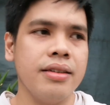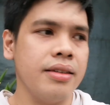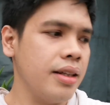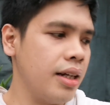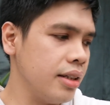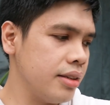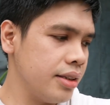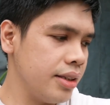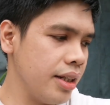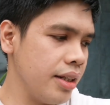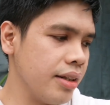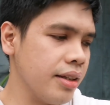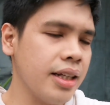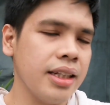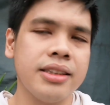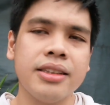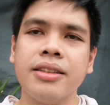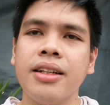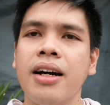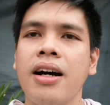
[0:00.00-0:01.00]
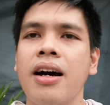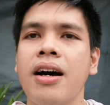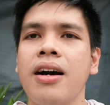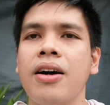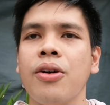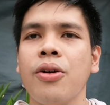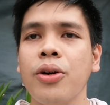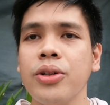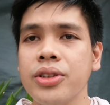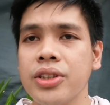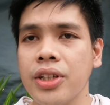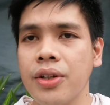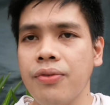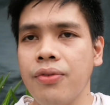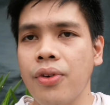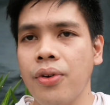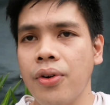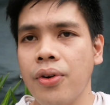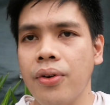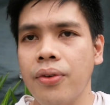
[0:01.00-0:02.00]
That's it. That's the concept
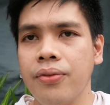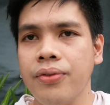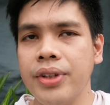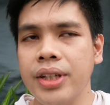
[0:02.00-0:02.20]
of